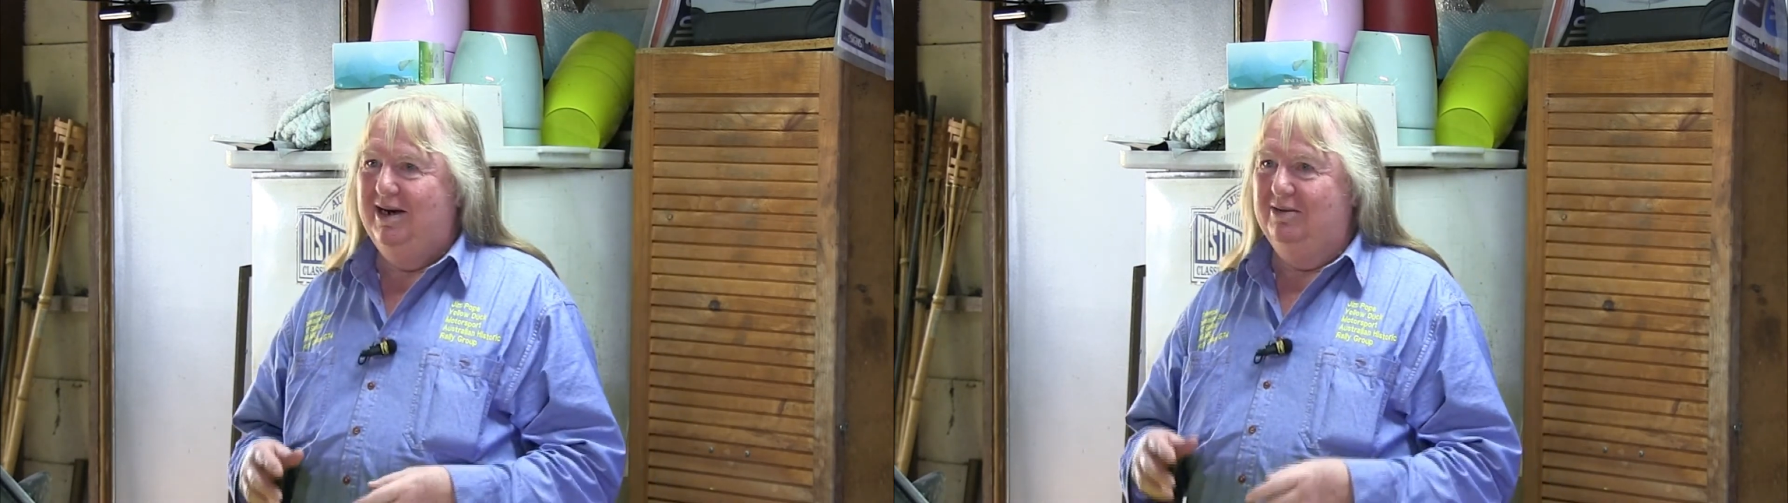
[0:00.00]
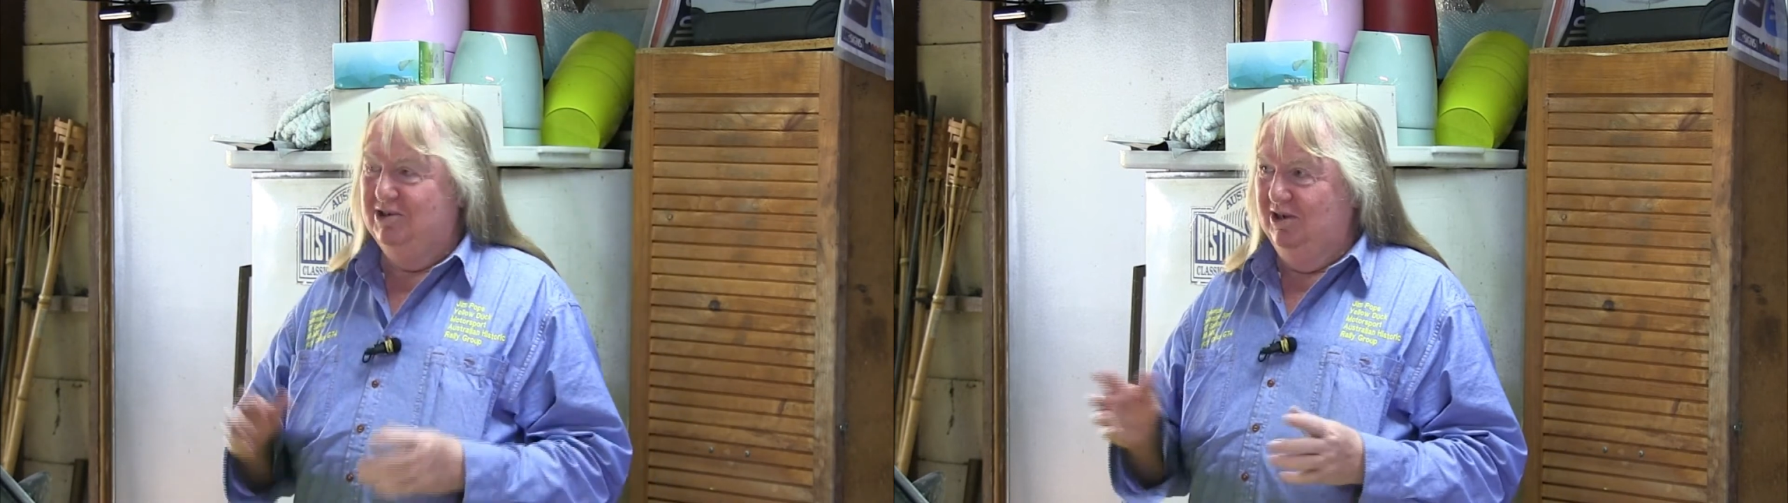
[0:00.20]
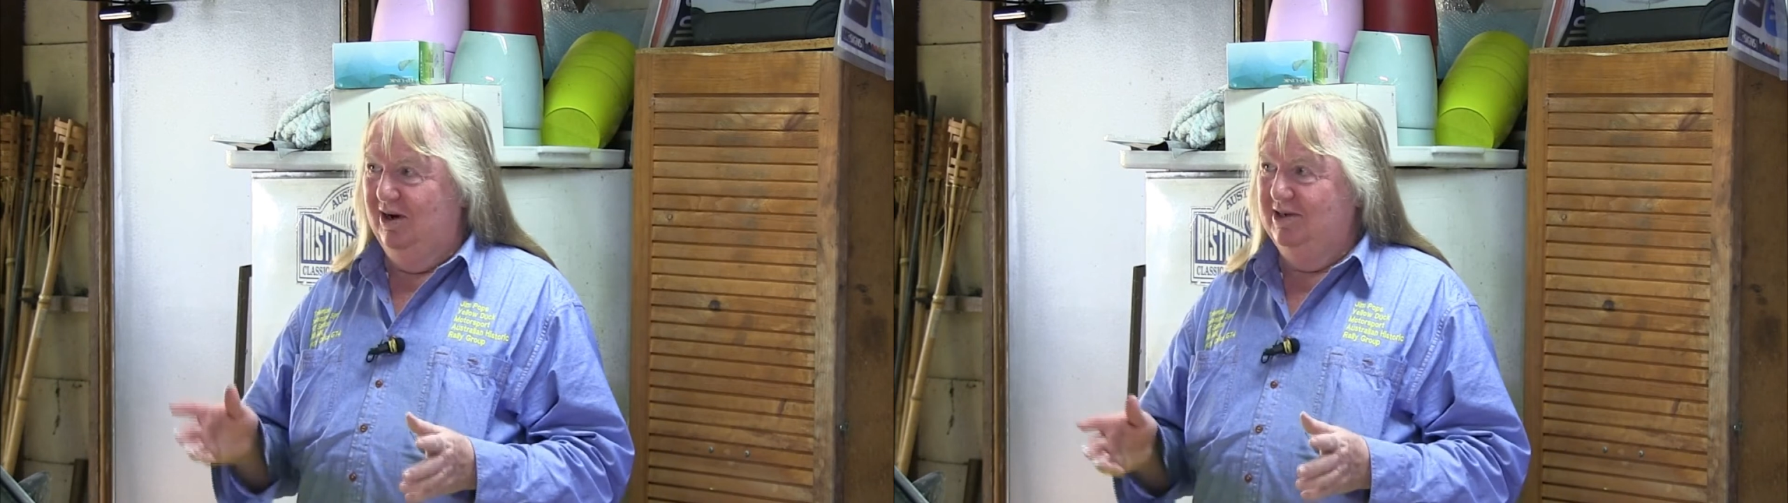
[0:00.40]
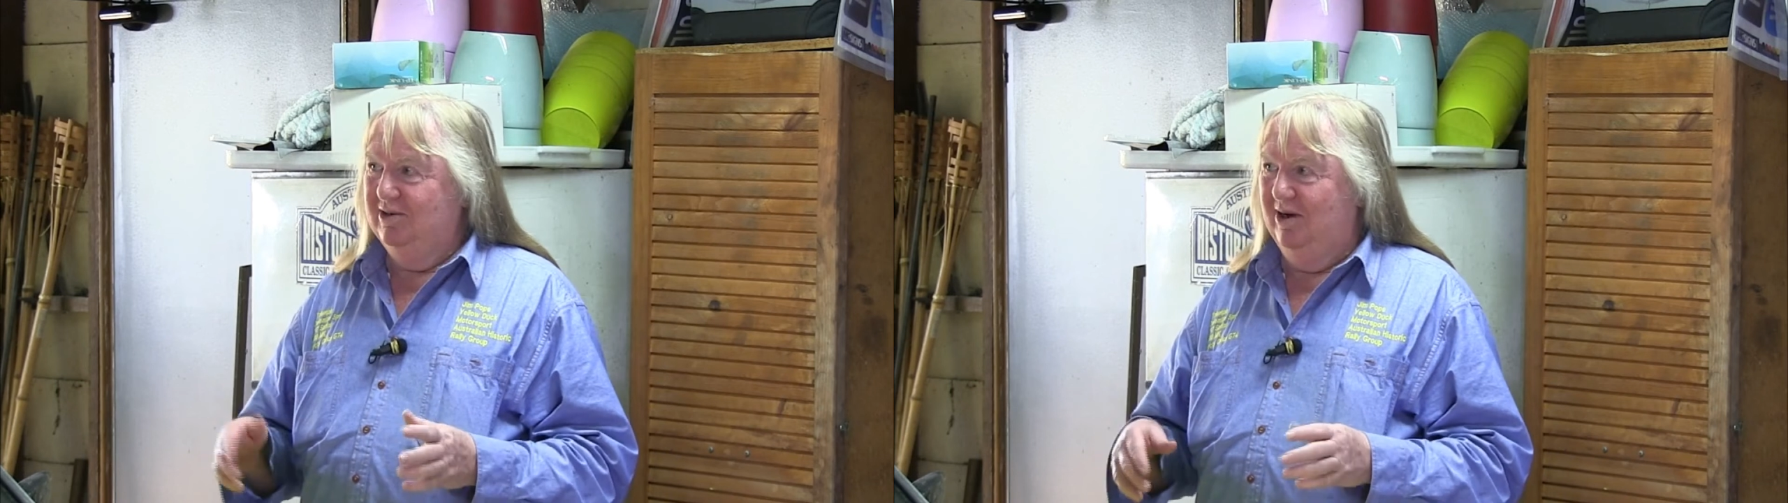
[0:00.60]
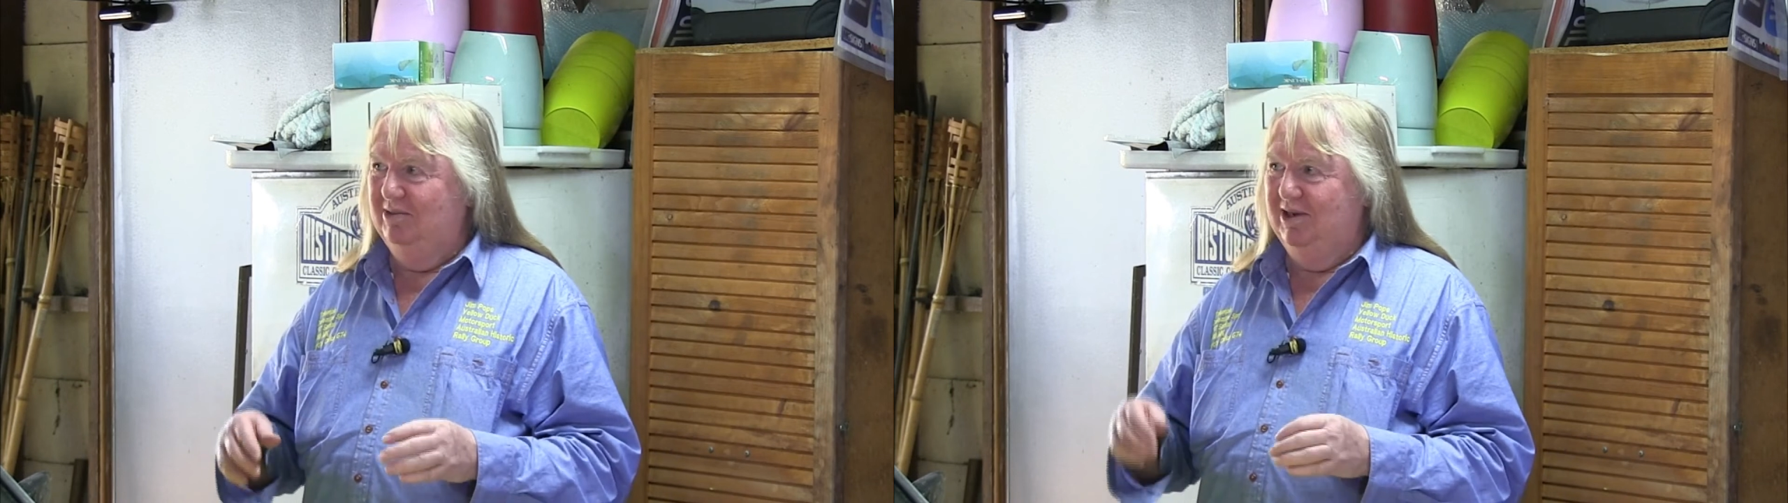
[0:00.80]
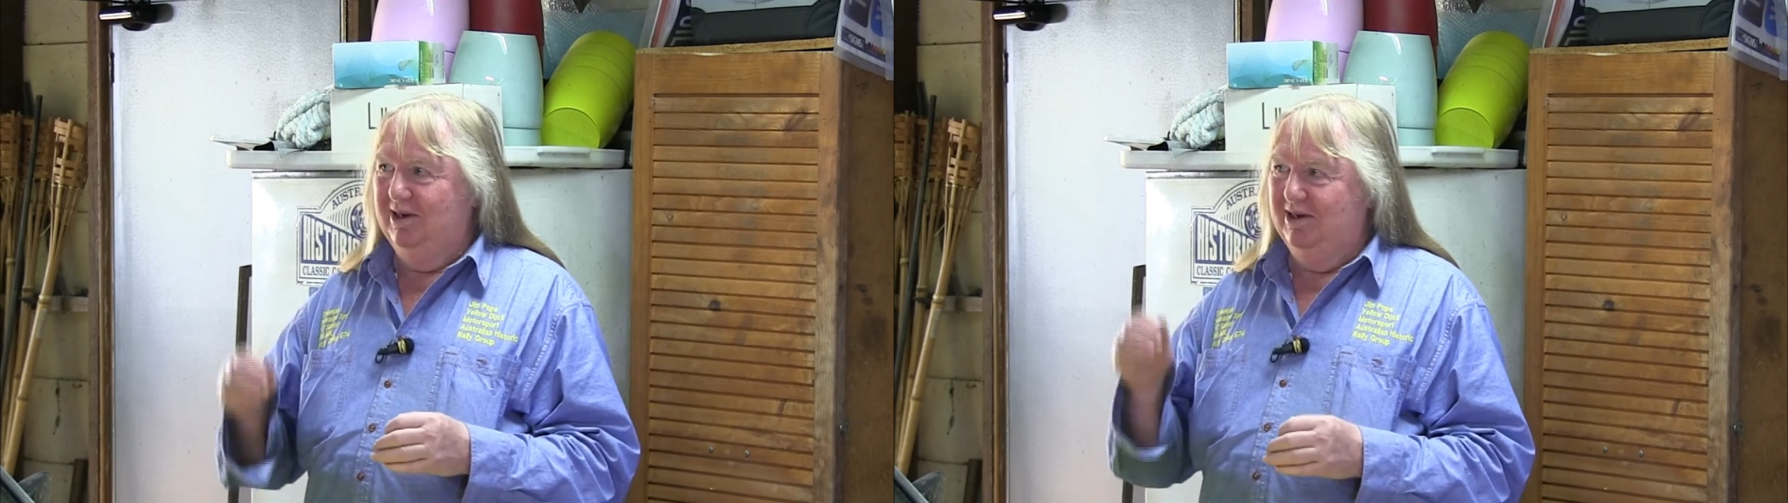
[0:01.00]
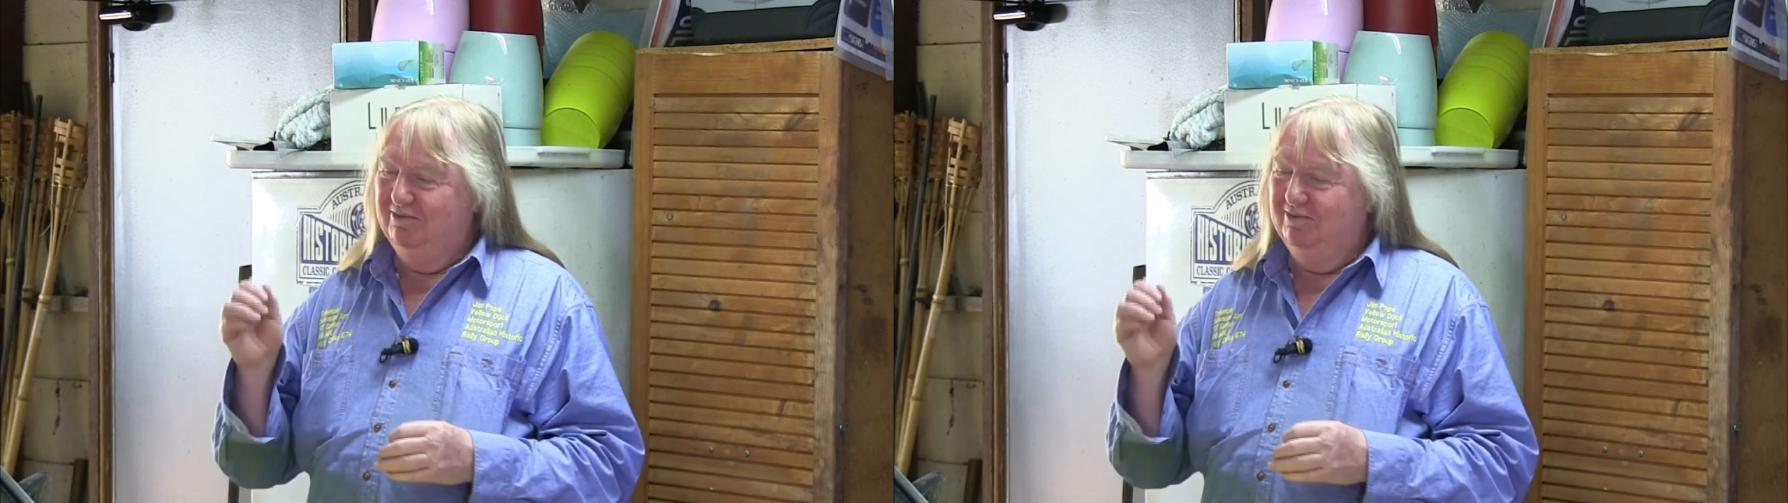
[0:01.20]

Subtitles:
and it was a nighttime thing,